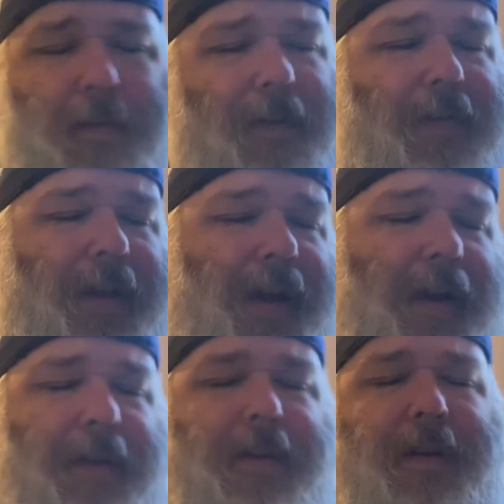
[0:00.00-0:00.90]
of a
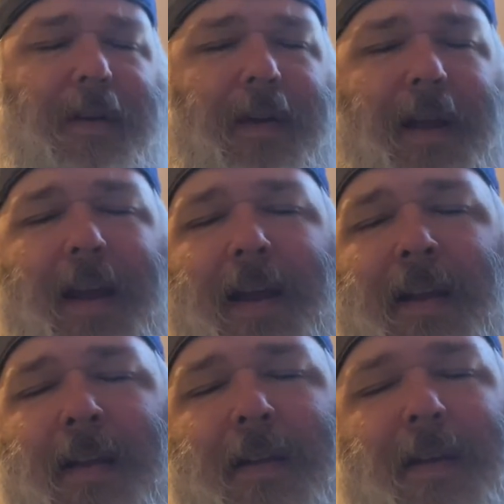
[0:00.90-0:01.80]
character,
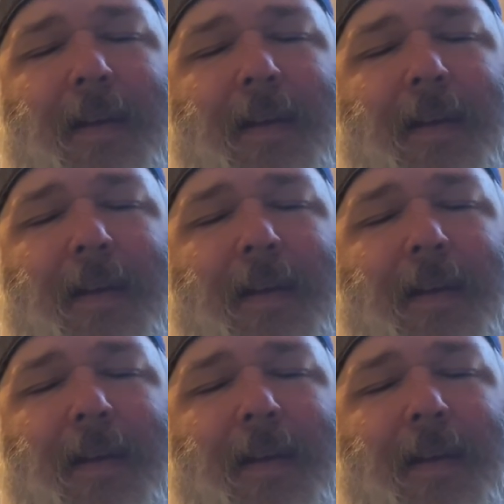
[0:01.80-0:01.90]
and